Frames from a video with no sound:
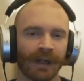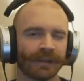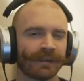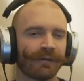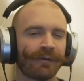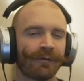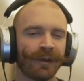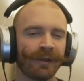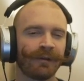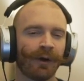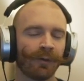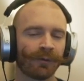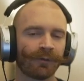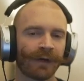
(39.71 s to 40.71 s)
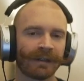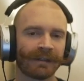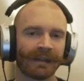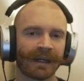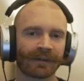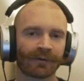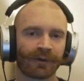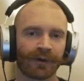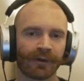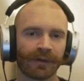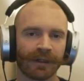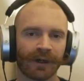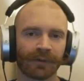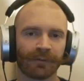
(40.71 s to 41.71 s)
Also, if we don't find Electro
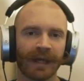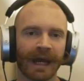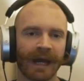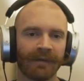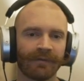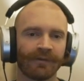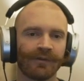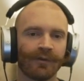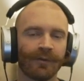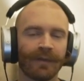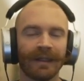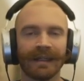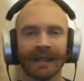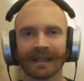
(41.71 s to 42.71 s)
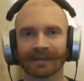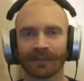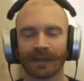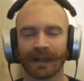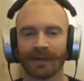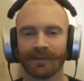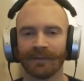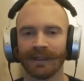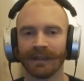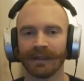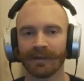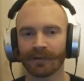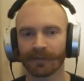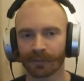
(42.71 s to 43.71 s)
early on, we have Jubilee as a plan B,
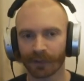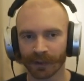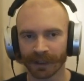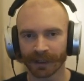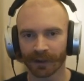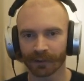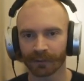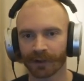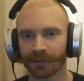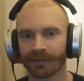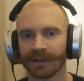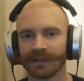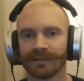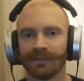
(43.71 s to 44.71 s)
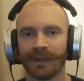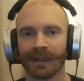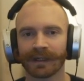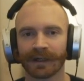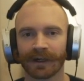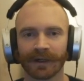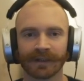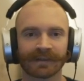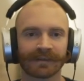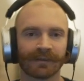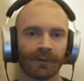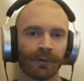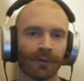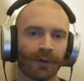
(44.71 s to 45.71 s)
either pulling out one of these big cards
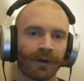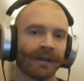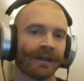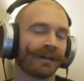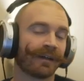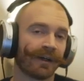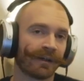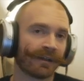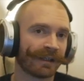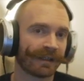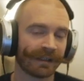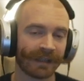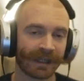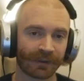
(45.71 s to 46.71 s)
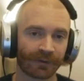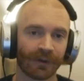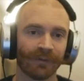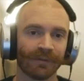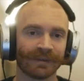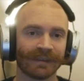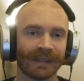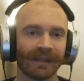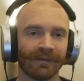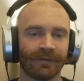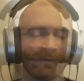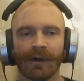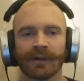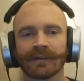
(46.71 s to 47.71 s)
or a card like Electro
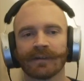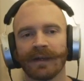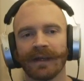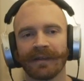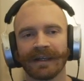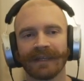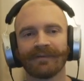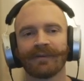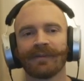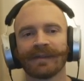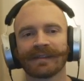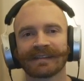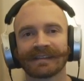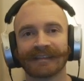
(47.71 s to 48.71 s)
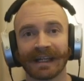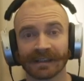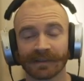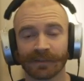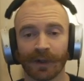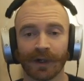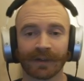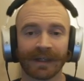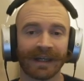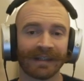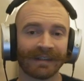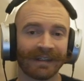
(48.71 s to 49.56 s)
himself. We also play the infamous Sunspot and